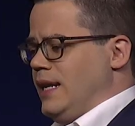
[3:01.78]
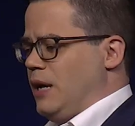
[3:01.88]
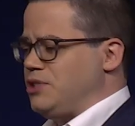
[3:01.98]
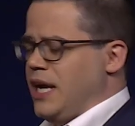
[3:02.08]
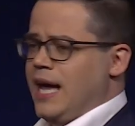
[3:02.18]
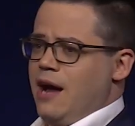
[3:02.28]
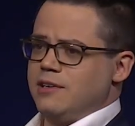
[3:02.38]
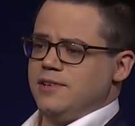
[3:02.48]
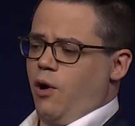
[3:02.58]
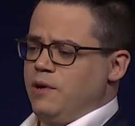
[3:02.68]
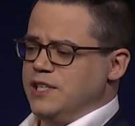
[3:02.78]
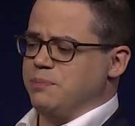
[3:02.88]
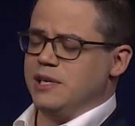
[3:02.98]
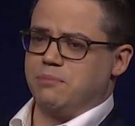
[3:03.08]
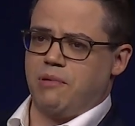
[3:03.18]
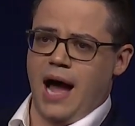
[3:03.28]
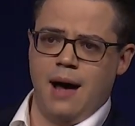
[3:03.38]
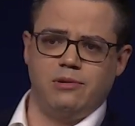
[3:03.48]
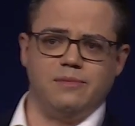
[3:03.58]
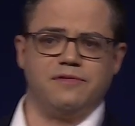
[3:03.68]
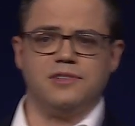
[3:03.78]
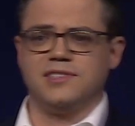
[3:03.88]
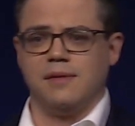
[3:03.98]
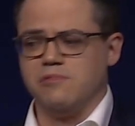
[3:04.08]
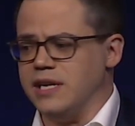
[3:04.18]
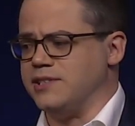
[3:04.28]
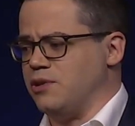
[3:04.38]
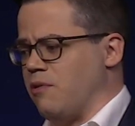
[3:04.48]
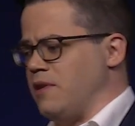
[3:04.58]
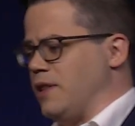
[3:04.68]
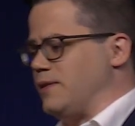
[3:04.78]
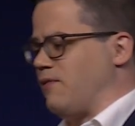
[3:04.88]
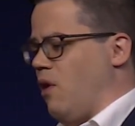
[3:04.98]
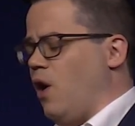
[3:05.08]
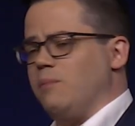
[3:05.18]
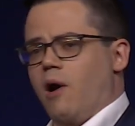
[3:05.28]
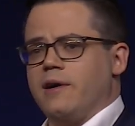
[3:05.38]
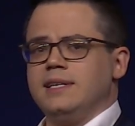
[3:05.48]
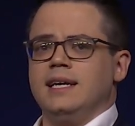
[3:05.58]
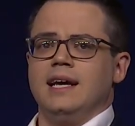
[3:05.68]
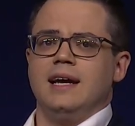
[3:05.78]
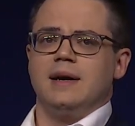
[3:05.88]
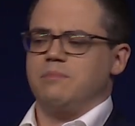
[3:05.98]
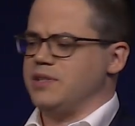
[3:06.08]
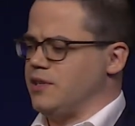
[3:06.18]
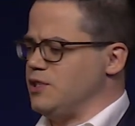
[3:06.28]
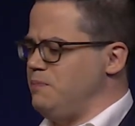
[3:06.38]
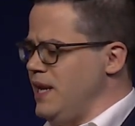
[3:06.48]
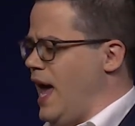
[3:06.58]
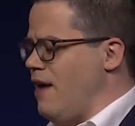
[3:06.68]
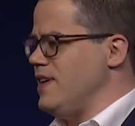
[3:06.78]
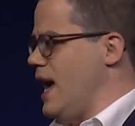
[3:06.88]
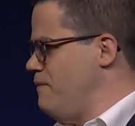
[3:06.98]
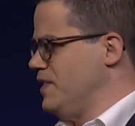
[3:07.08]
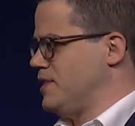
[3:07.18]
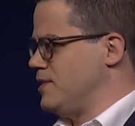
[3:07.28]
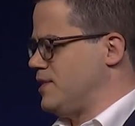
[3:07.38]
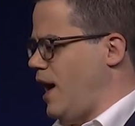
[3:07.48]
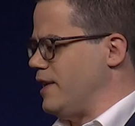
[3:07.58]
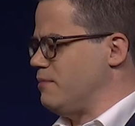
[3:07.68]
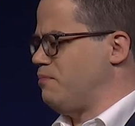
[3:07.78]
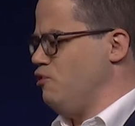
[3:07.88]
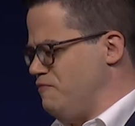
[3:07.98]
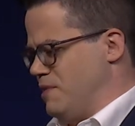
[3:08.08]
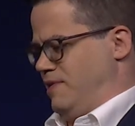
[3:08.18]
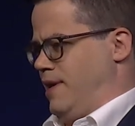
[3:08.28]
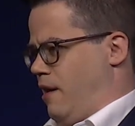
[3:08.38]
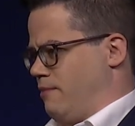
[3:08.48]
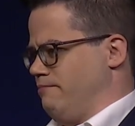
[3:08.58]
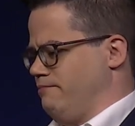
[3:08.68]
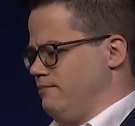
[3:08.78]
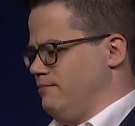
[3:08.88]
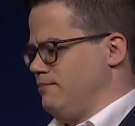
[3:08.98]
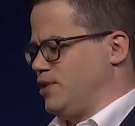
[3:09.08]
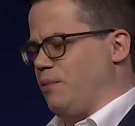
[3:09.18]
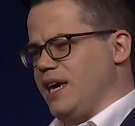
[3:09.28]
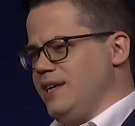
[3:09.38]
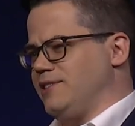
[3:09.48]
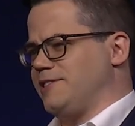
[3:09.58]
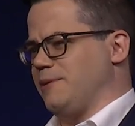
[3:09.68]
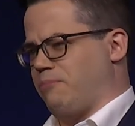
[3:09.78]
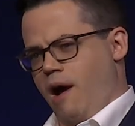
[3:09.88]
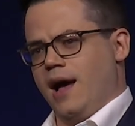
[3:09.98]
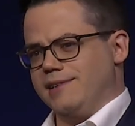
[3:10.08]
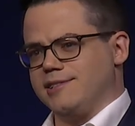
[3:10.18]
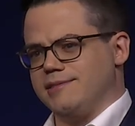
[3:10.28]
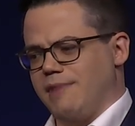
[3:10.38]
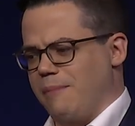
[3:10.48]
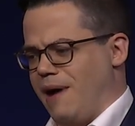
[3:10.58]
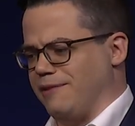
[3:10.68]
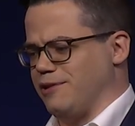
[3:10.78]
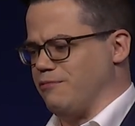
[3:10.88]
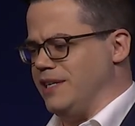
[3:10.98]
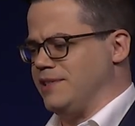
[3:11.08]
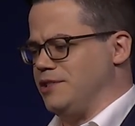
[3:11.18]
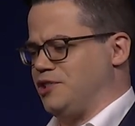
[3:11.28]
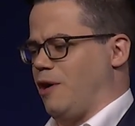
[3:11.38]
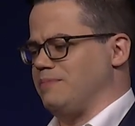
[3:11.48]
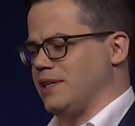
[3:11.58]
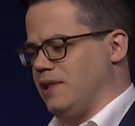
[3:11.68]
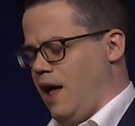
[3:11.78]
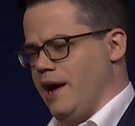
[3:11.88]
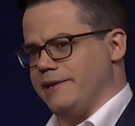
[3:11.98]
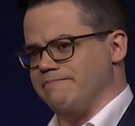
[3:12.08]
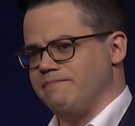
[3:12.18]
Now, checkout has always been a problem for some reason or another for Walmart, but there's been a heavy emphasis on improvement there. So he's surprised about the recent sharp decline.